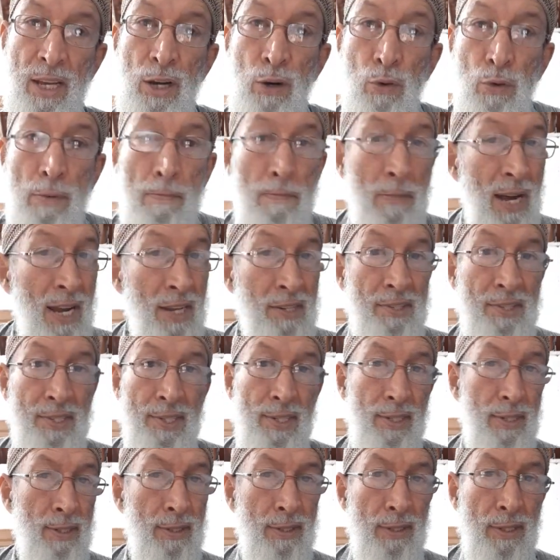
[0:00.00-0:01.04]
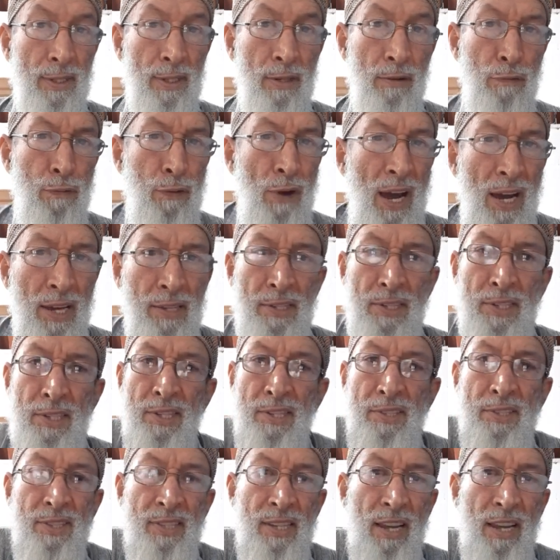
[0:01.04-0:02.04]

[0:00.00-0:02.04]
We must find this